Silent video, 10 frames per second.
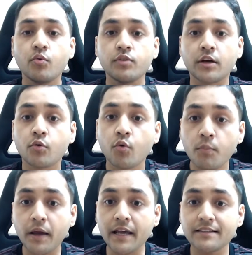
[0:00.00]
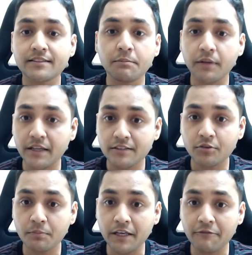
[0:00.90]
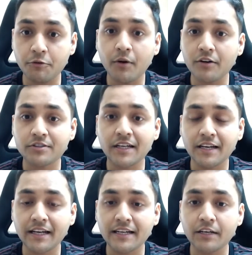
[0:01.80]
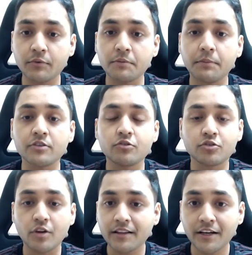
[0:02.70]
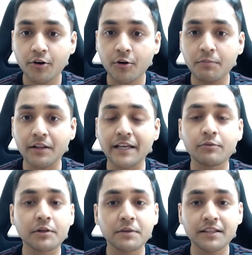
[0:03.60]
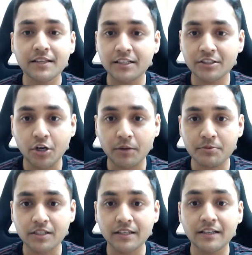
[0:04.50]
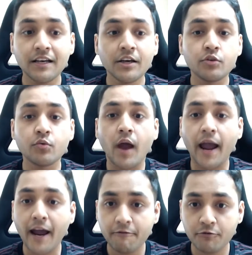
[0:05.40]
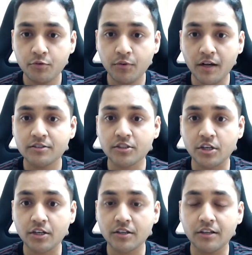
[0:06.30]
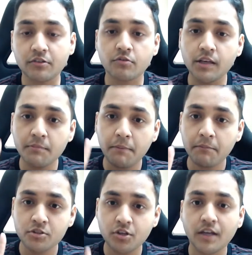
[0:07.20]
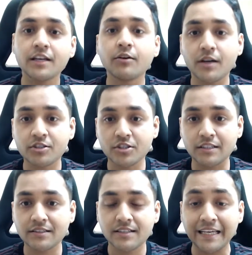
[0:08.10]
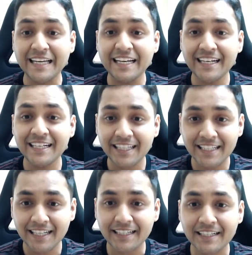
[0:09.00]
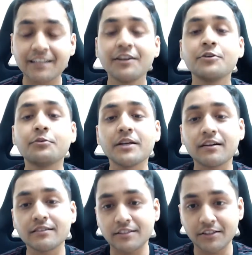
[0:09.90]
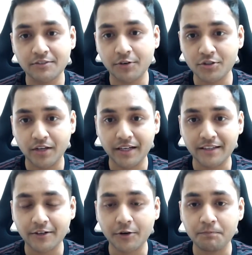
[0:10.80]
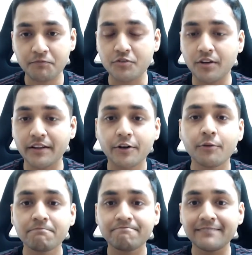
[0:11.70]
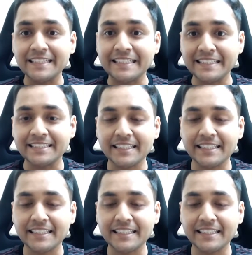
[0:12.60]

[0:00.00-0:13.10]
the group is the place to be if you want to stay connected with me. So join the group. Link will be in the description. You have to answer the 3-member joining questions in detail to be considered for joining the group. So join the group. Link is in the